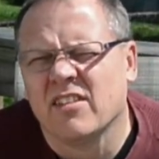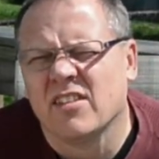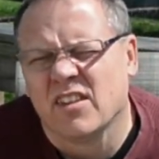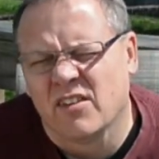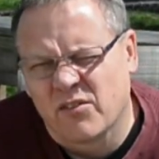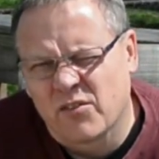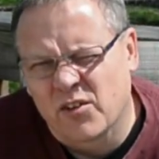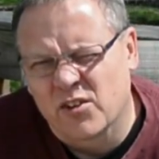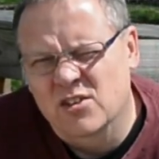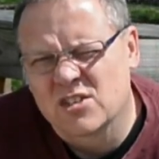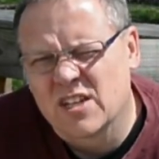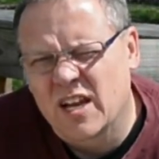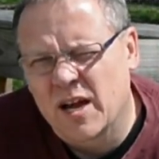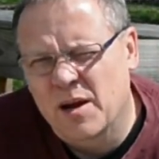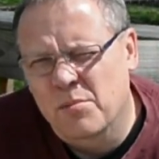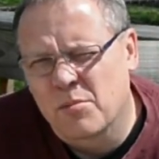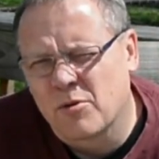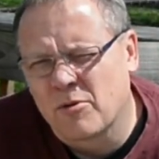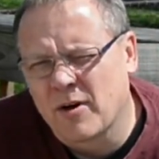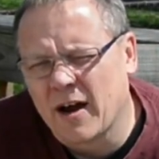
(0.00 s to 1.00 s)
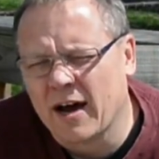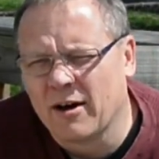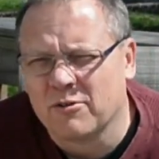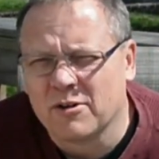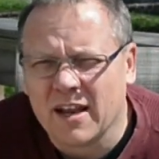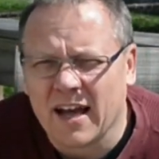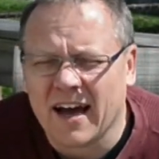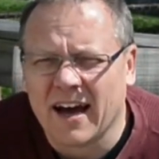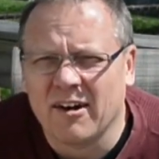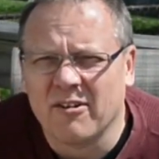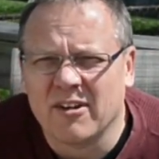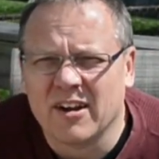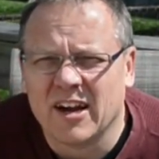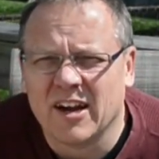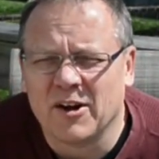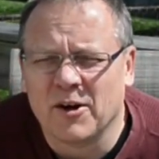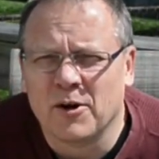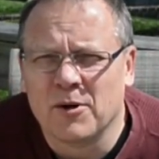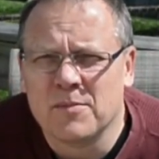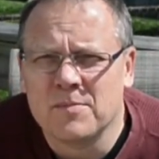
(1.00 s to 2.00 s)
the first time around out here?